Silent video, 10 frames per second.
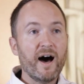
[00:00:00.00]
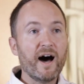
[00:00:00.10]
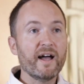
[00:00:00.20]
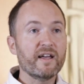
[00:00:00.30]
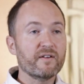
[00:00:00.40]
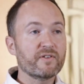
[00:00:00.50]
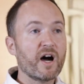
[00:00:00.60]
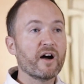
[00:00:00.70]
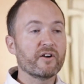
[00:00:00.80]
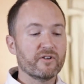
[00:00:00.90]
I have
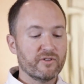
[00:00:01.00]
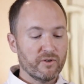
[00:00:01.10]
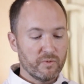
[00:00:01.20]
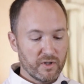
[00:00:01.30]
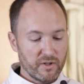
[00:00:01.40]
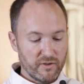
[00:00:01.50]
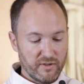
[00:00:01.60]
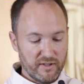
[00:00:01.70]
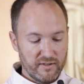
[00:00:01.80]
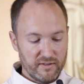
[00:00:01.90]
conquered the world."